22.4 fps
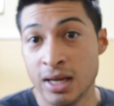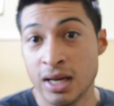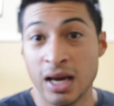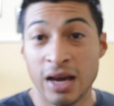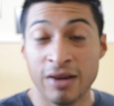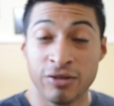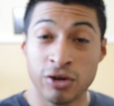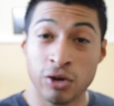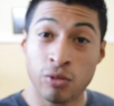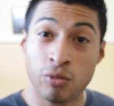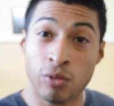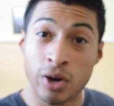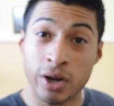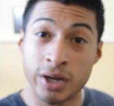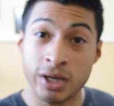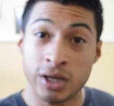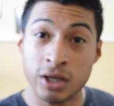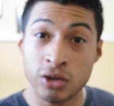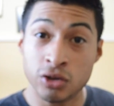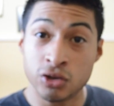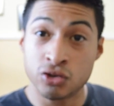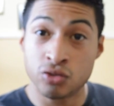If you want
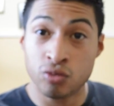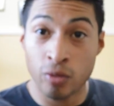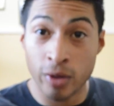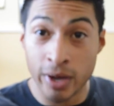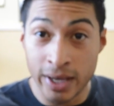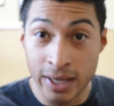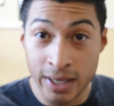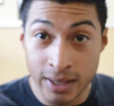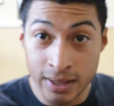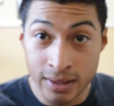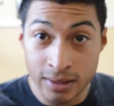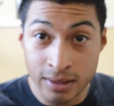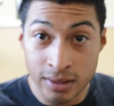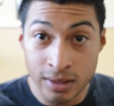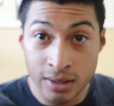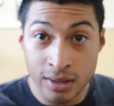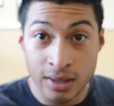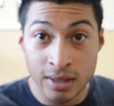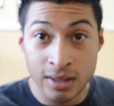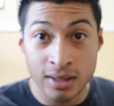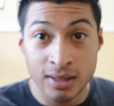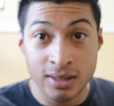to lose weight,
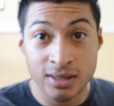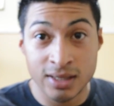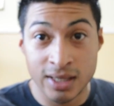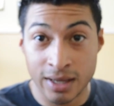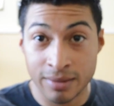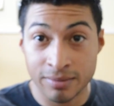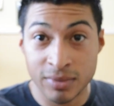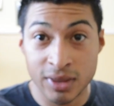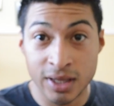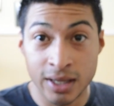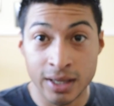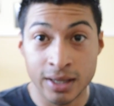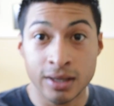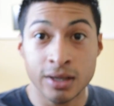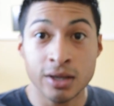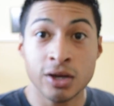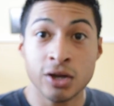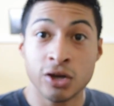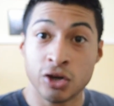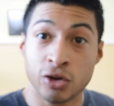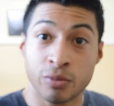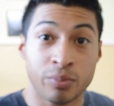same thing.
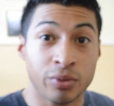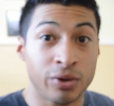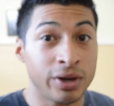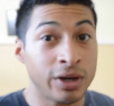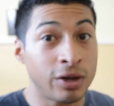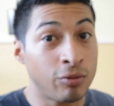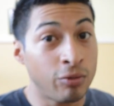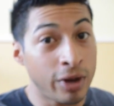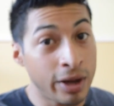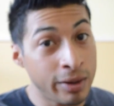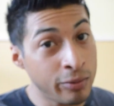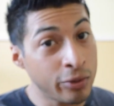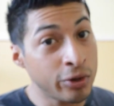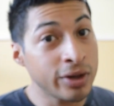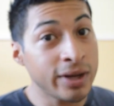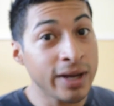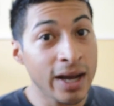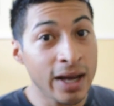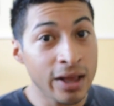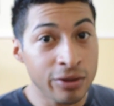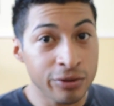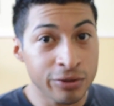You're burning way more
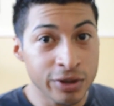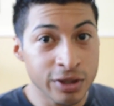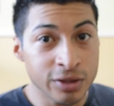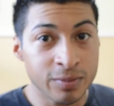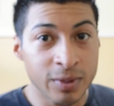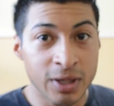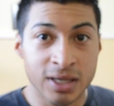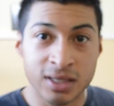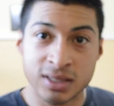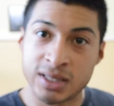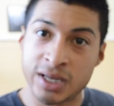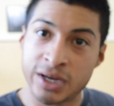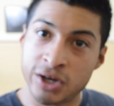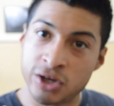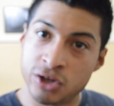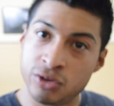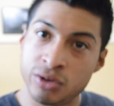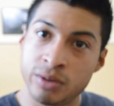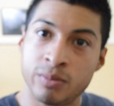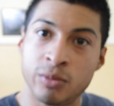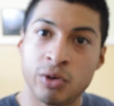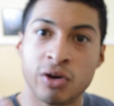calories because now you're
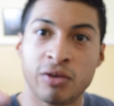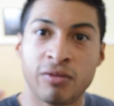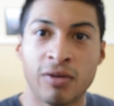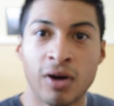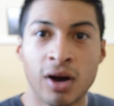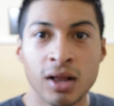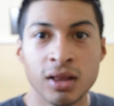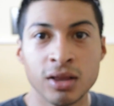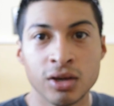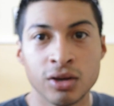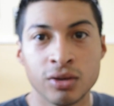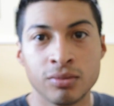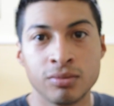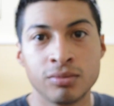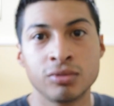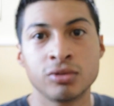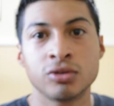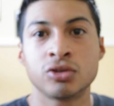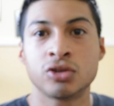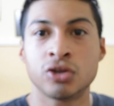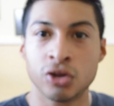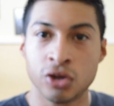doing more
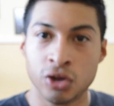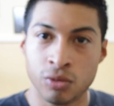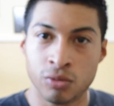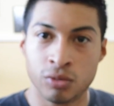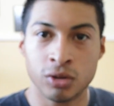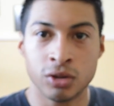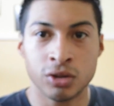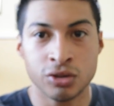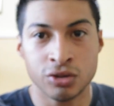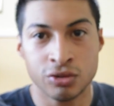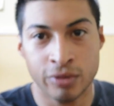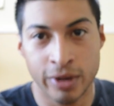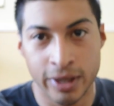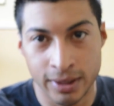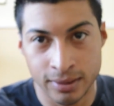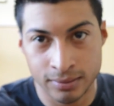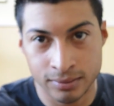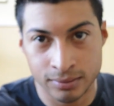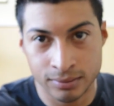volume, so you will lose weight.